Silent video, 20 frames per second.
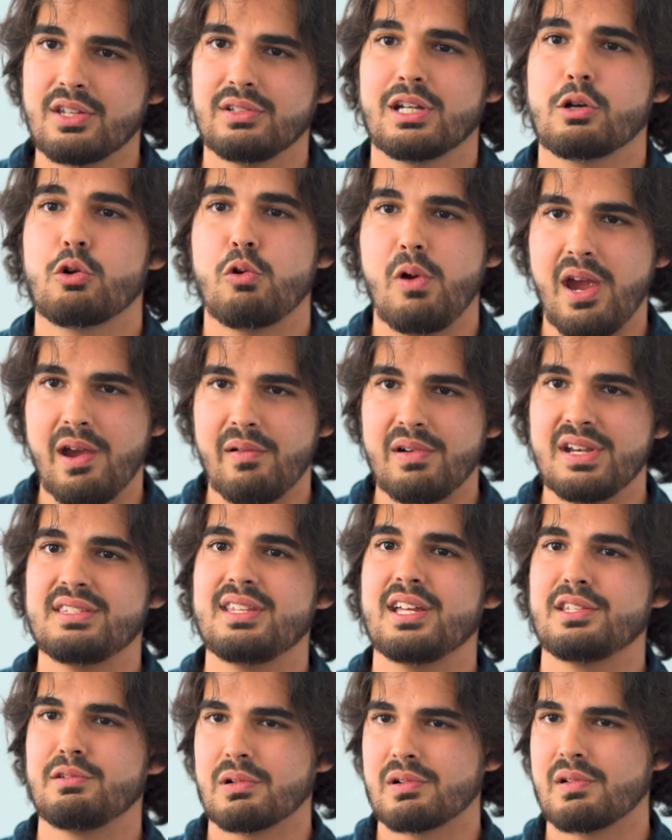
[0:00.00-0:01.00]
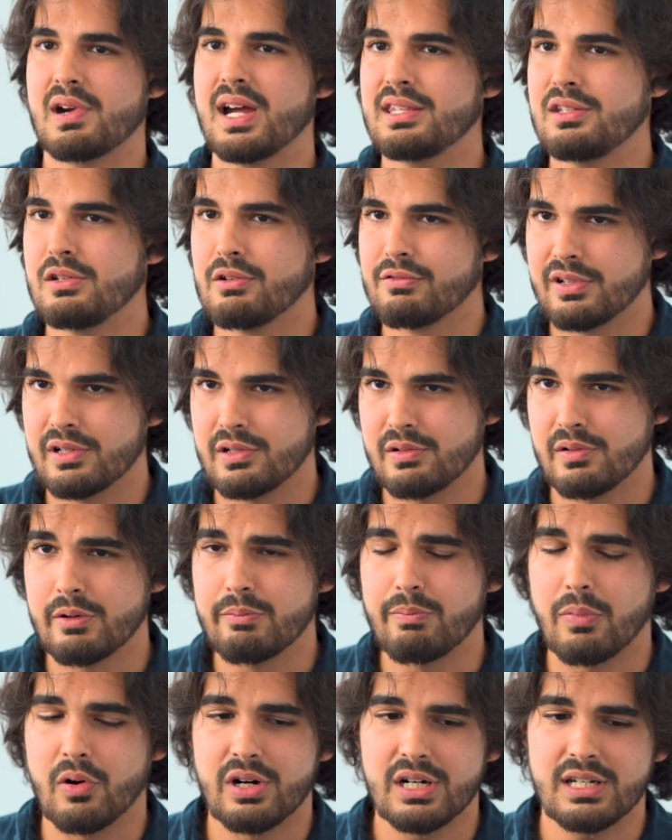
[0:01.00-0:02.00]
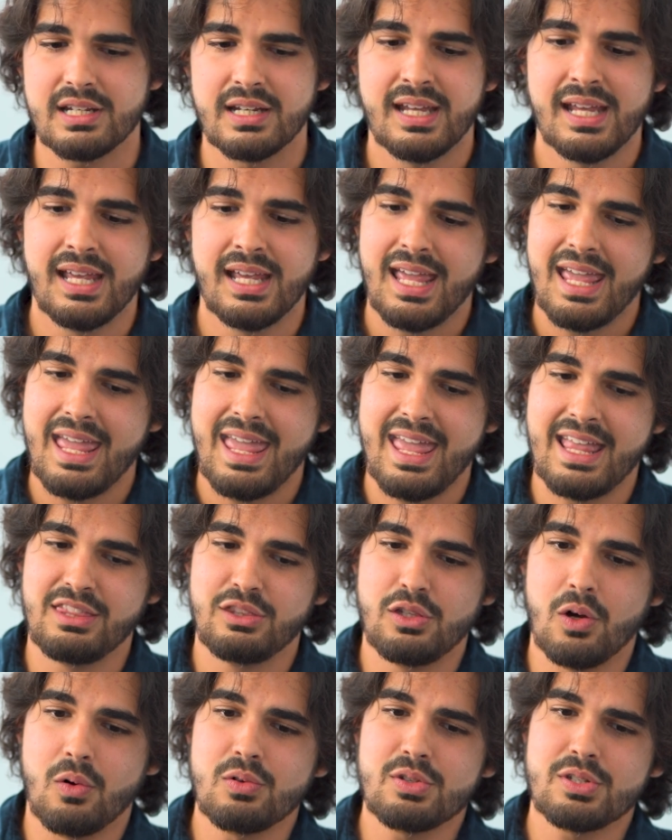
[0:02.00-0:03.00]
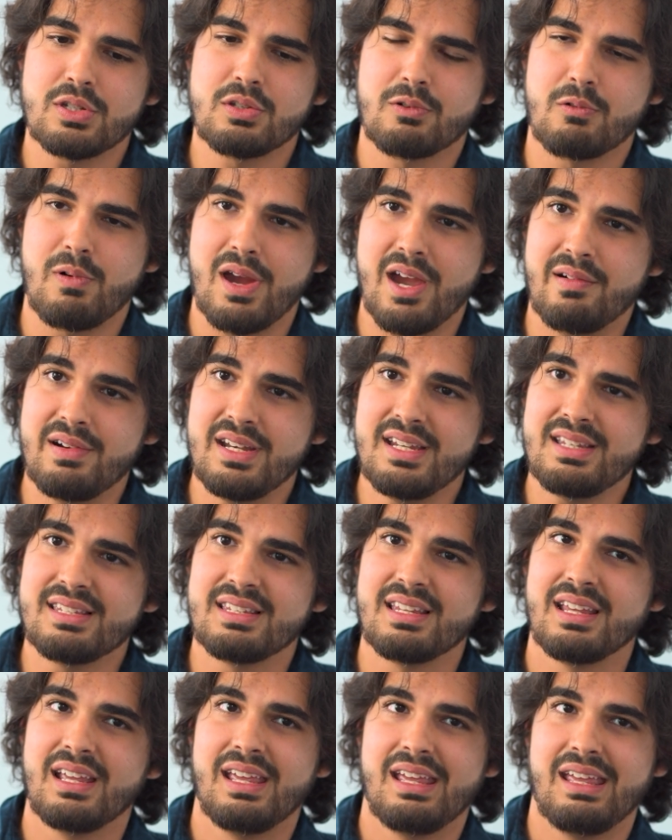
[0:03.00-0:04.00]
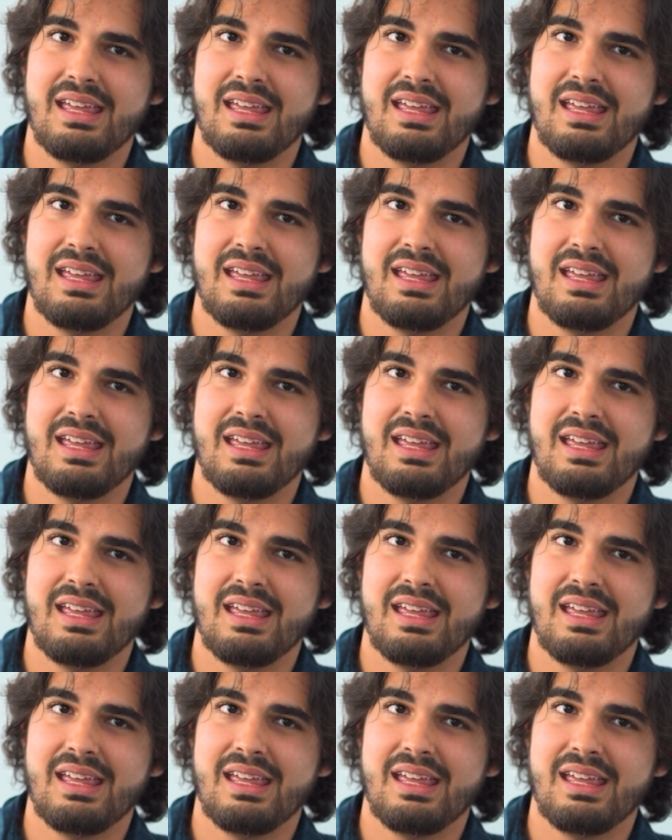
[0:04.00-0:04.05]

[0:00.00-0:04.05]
so the queries that you are writing over your report, and those queries.